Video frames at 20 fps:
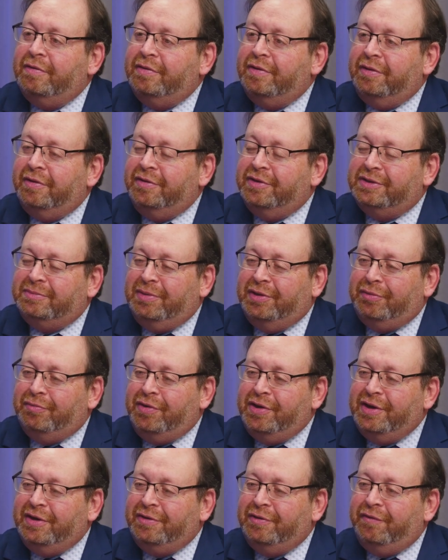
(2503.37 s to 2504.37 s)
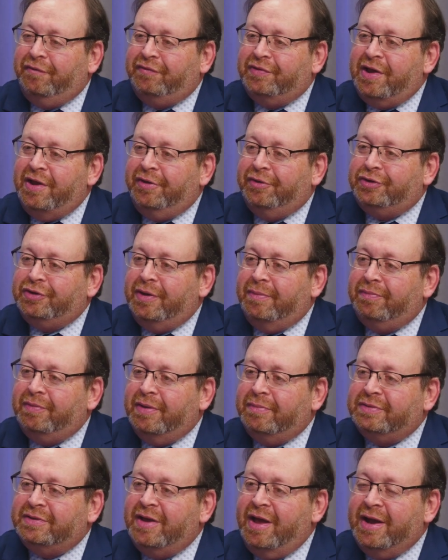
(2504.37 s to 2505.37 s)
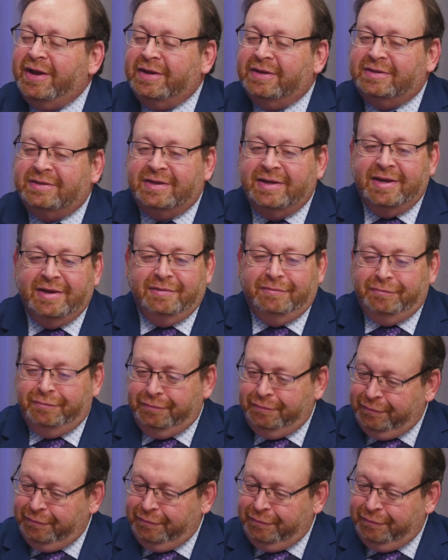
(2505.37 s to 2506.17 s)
Elizabeth, what do you do if Donald Trump comes knocking and say,